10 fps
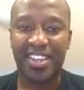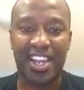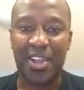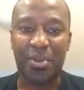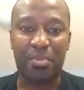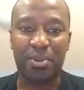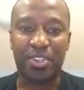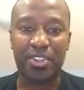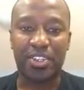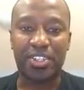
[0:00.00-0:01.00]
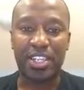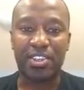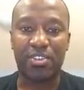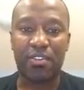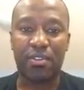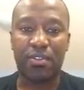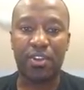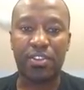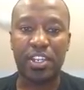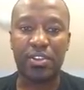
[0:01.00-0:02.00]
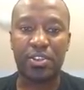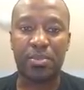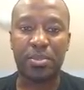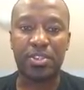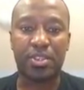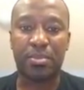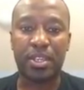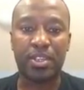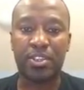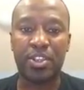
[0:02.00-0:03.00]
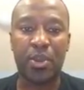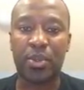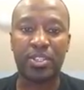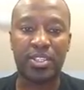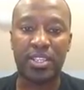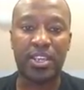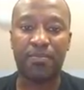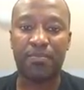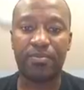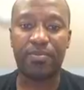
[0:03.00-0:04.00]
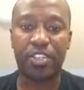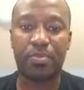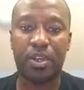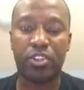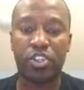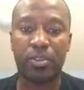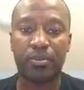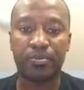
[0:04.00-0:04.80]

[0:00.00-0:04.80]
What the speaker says: I will put her at the centre of everything if she submits to me. No, it's spot on, John.